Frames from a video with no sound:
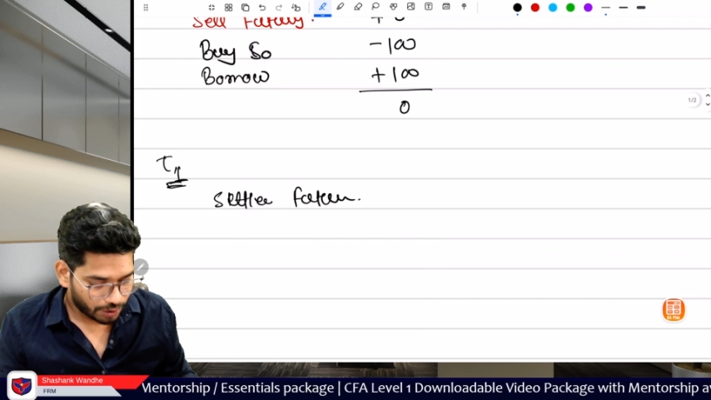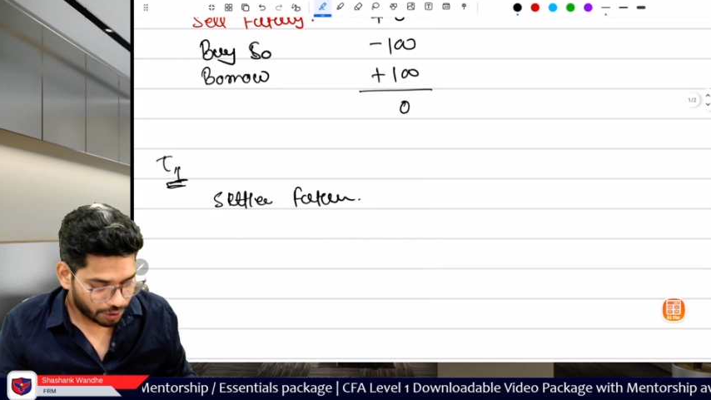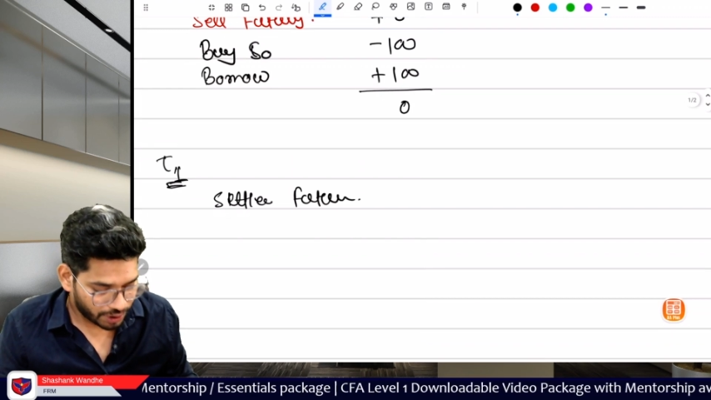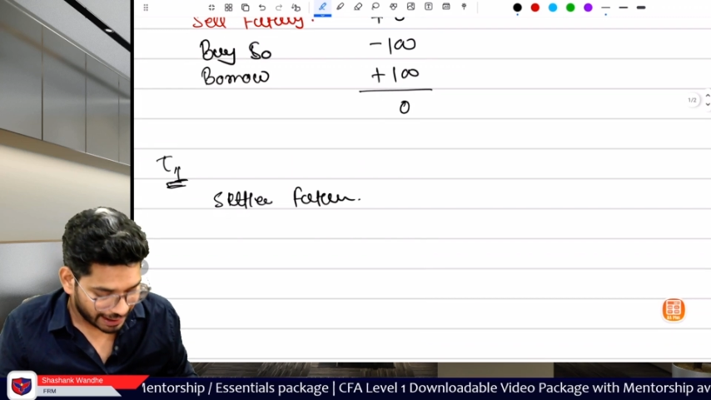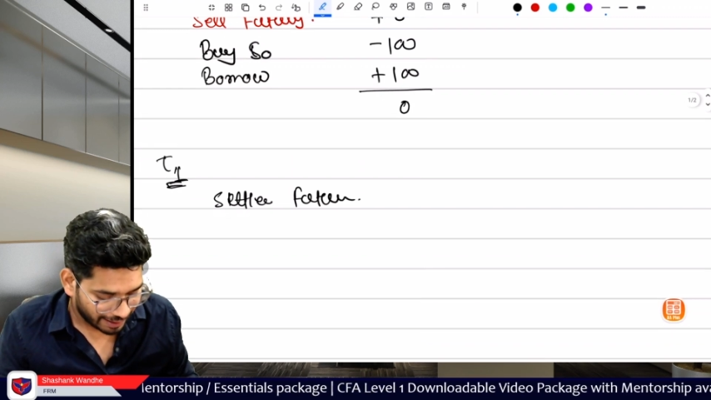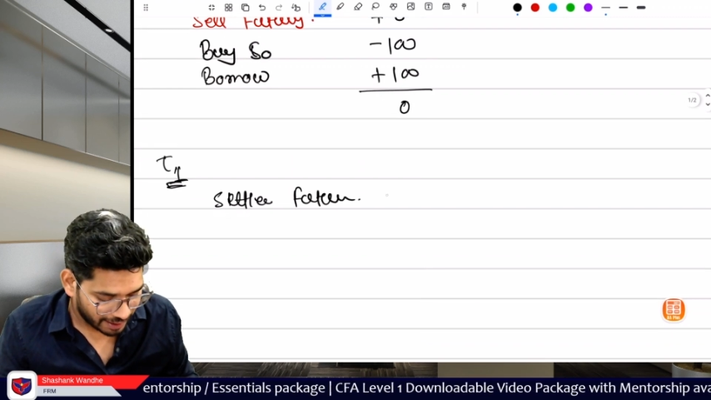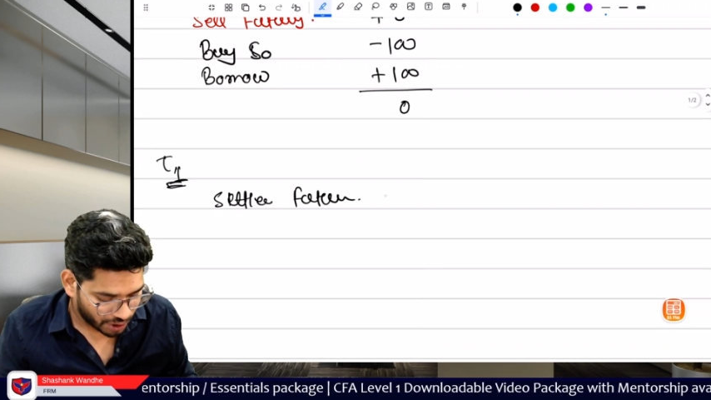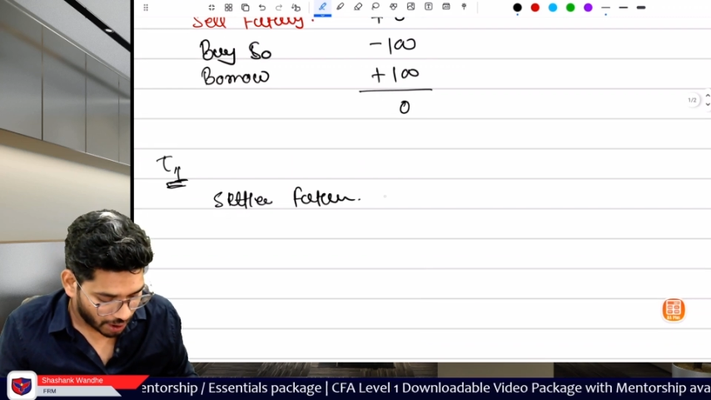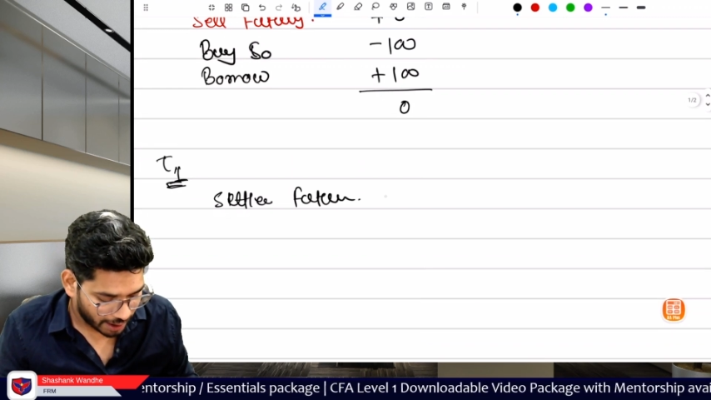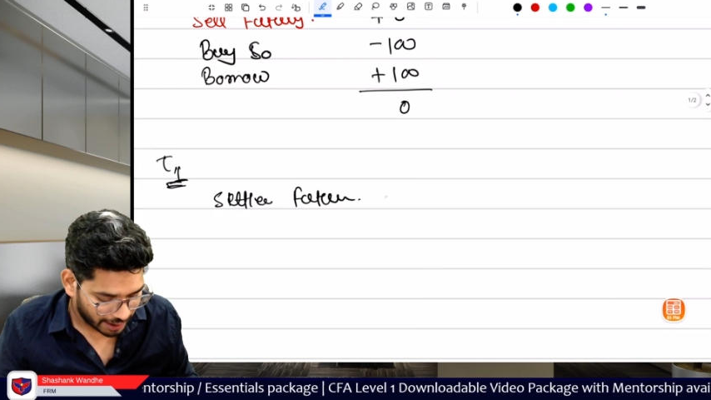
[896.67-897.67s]
To settle
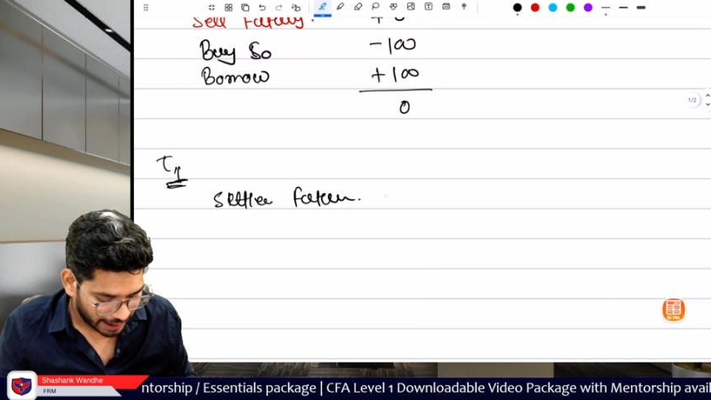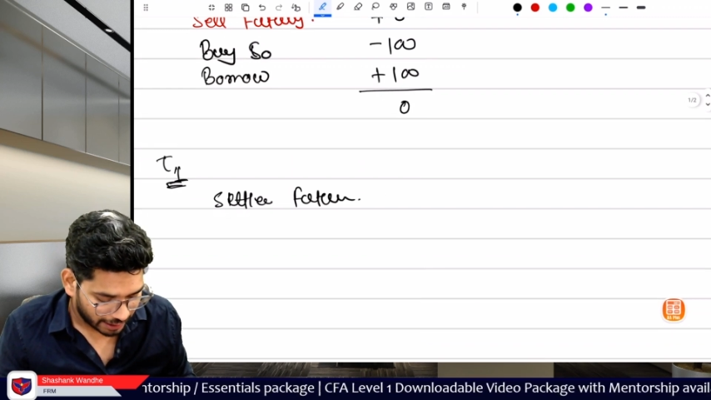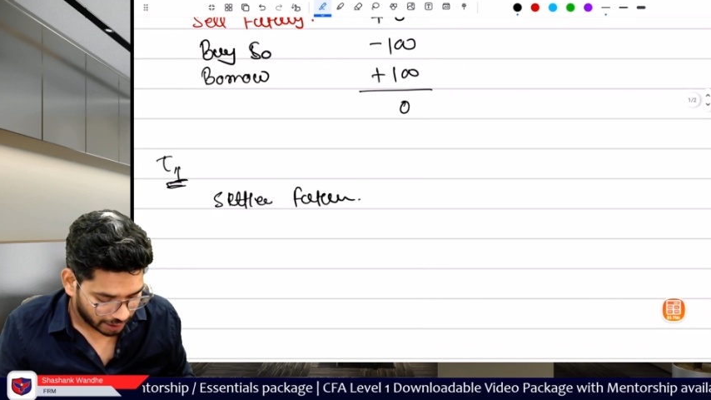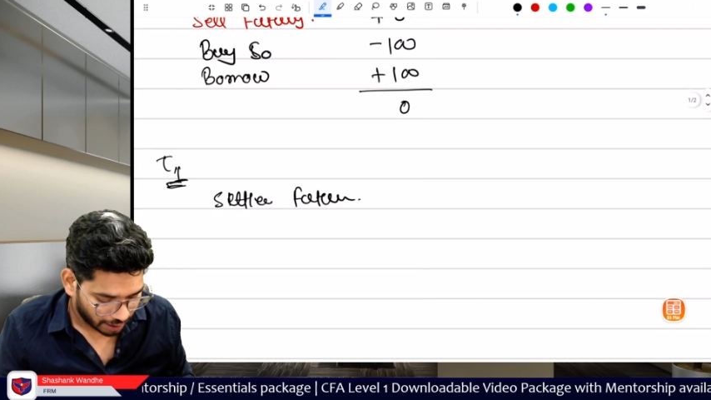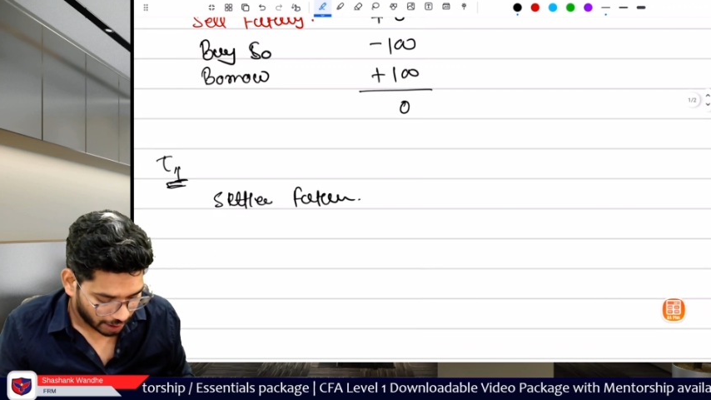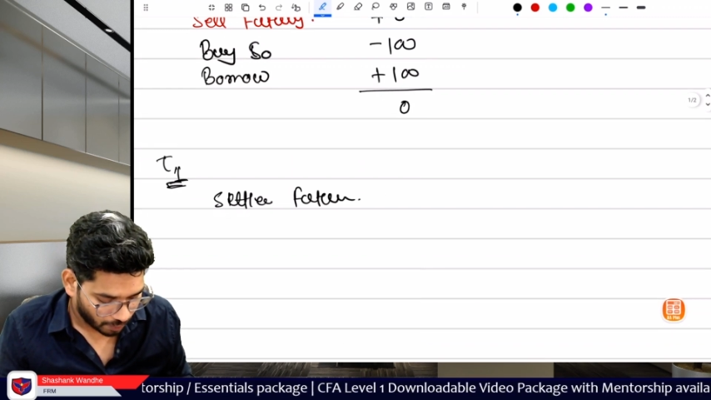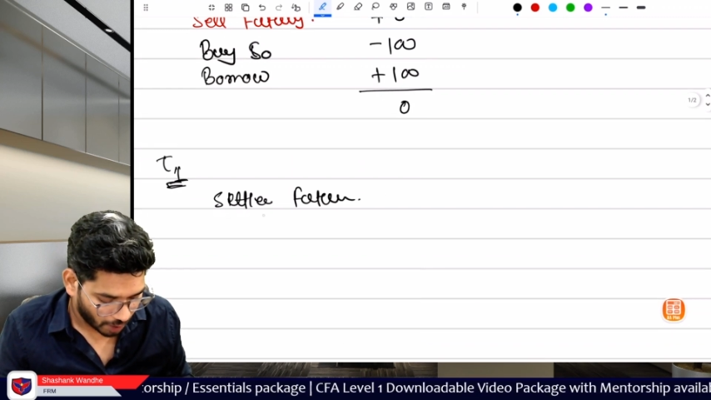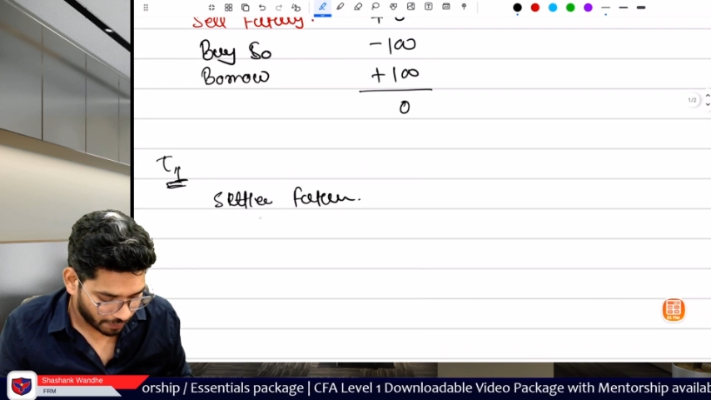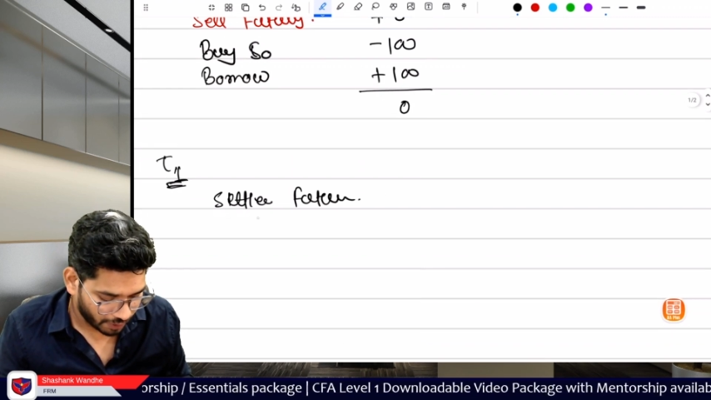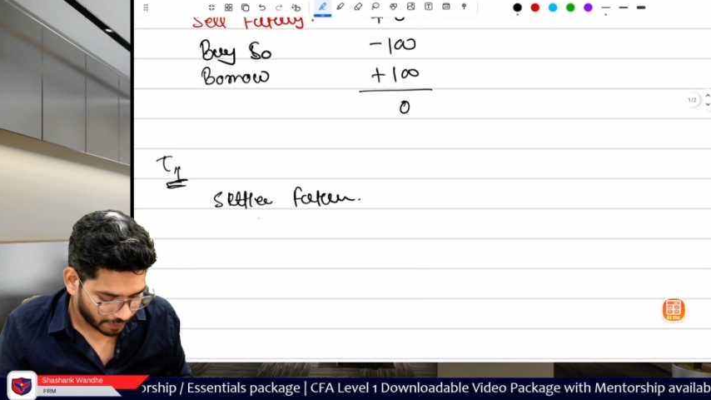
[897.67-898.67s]
this contract,
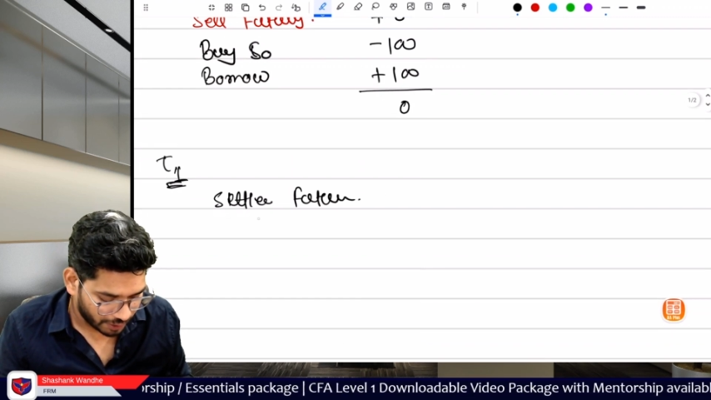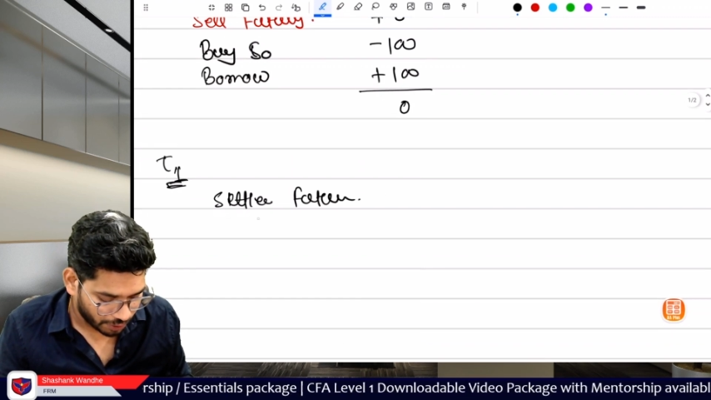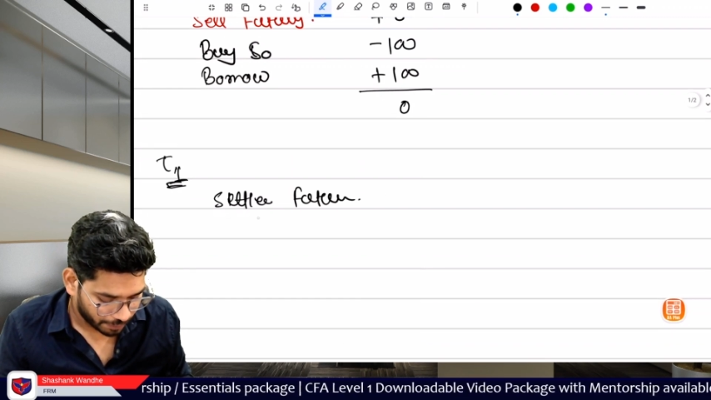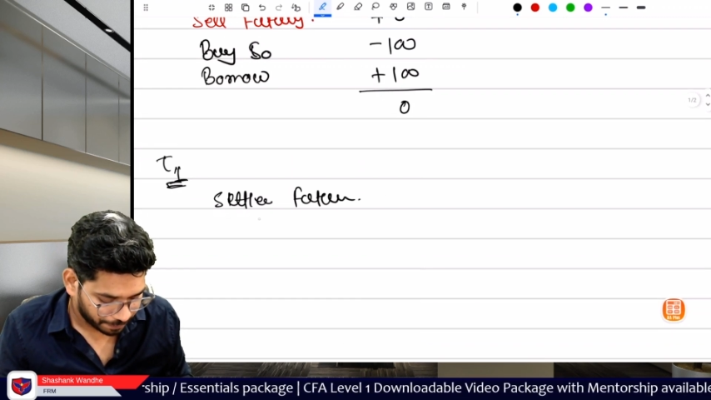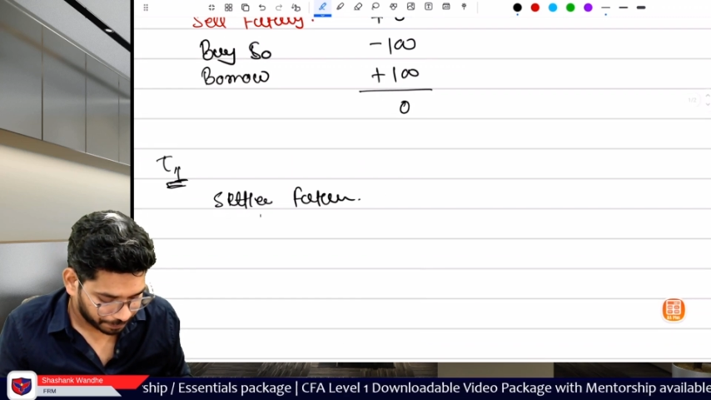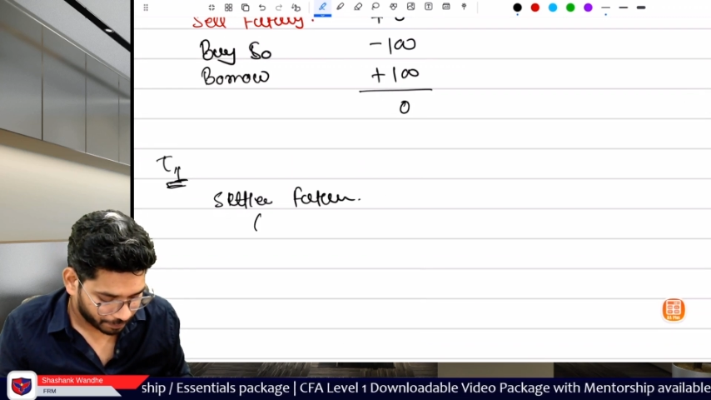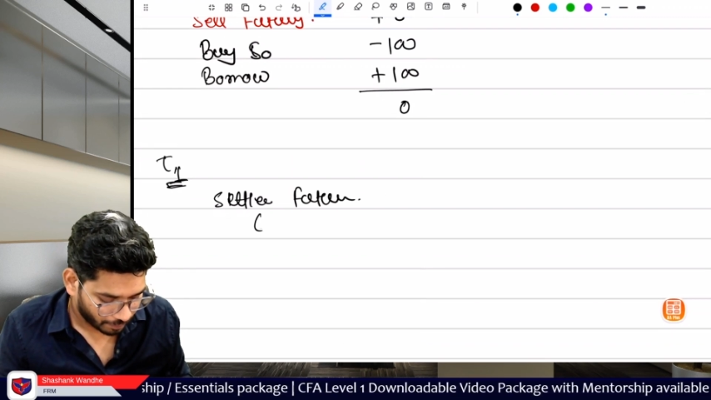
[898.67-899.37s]
what we will do?